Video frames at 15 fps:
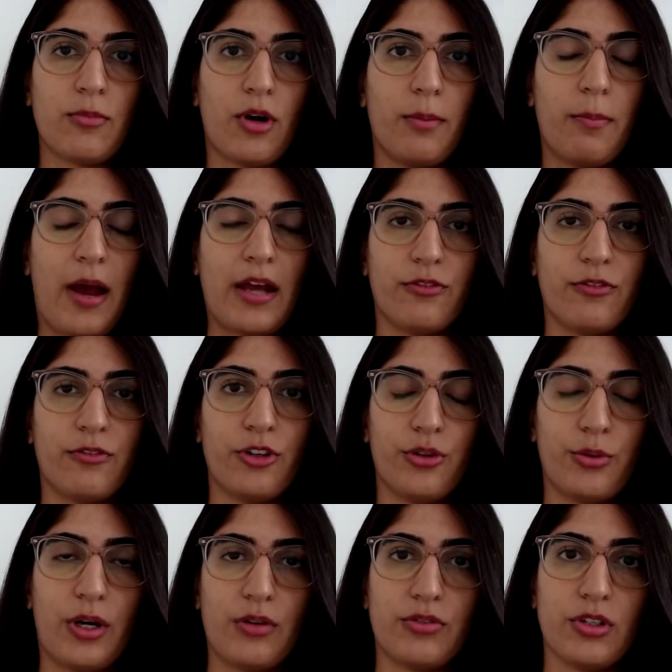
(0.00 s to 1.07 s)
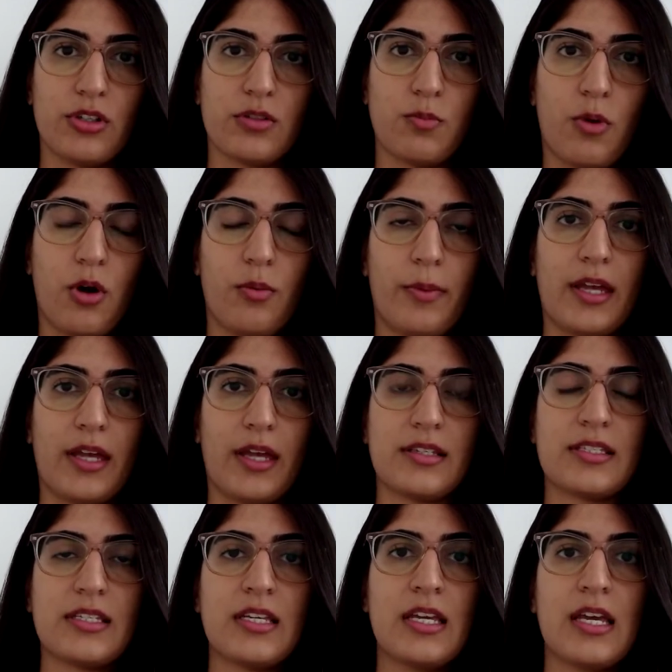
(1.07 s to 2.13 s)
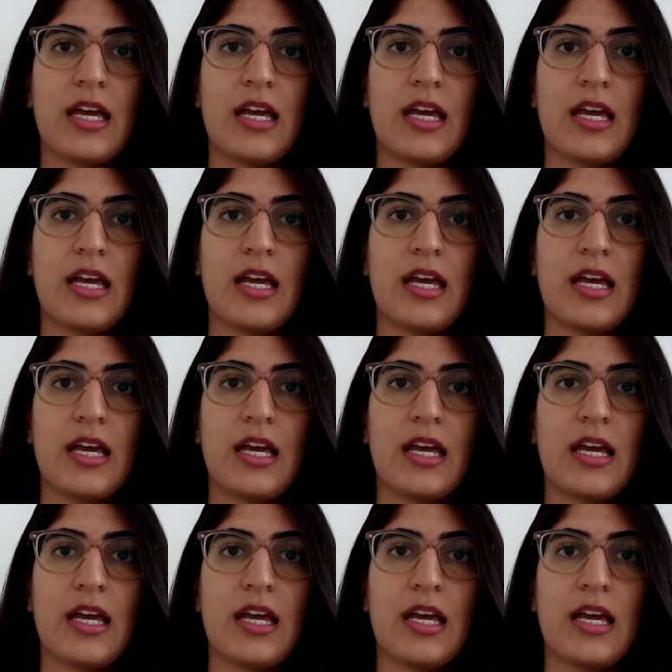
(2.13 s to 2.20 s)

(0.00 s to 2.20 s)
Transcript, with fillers: more mindful throughout those moments